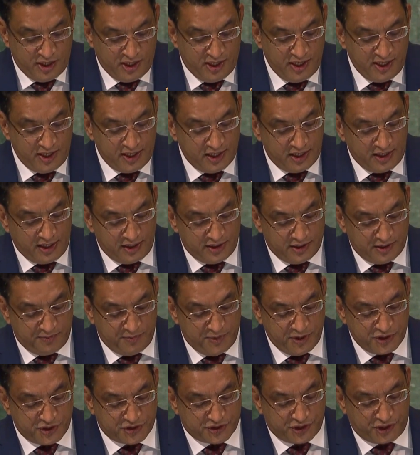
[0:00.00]
Legal and
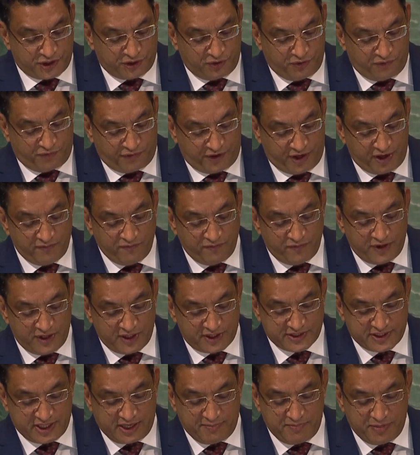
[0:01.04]
administrative
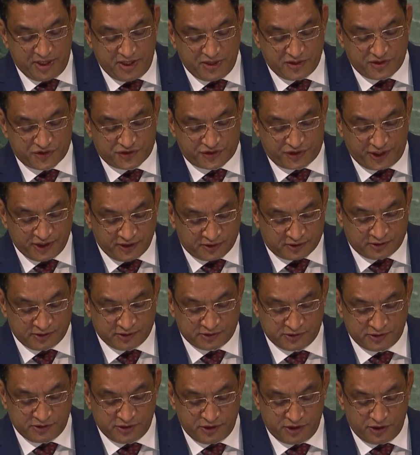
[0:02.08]
frameworks are being
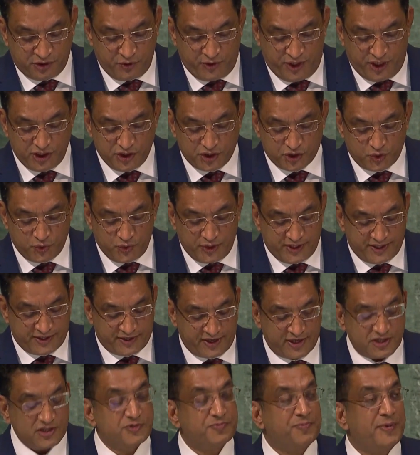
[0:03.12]
strengthened to ensure
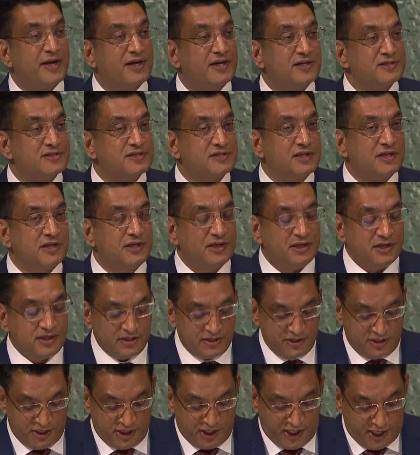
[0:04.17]
transparency,
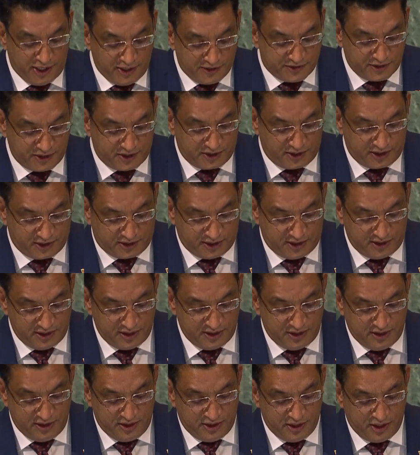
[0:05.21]
integrity,
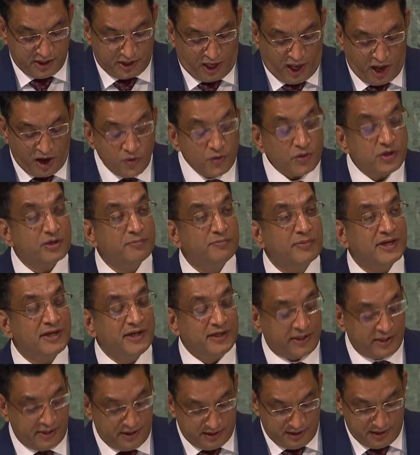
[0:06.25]

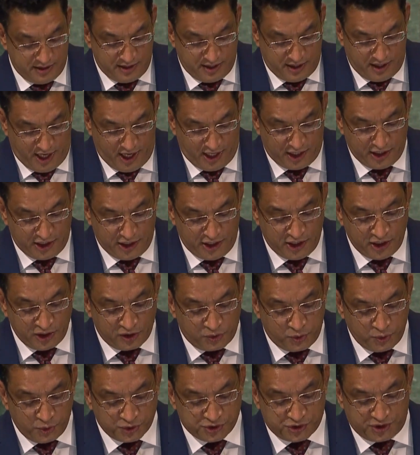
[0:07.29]
accountability, and
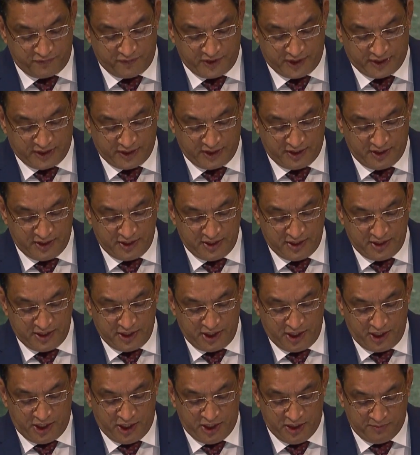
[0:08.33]
inclusivity
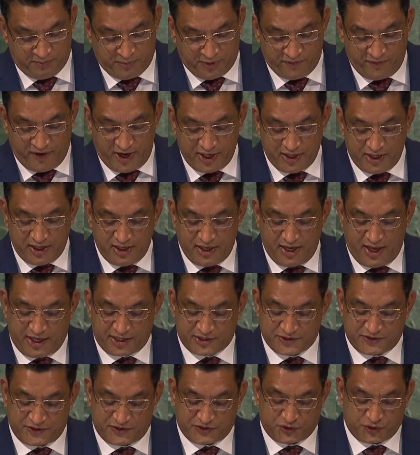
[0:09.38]
in providing
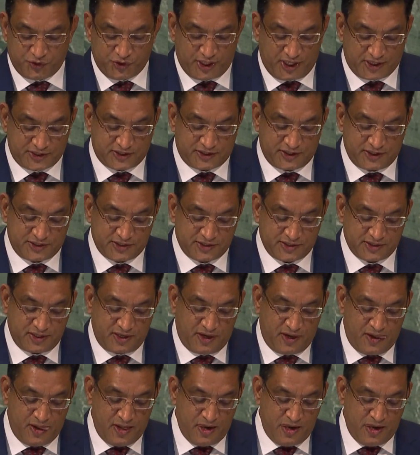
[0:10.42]
access to justice.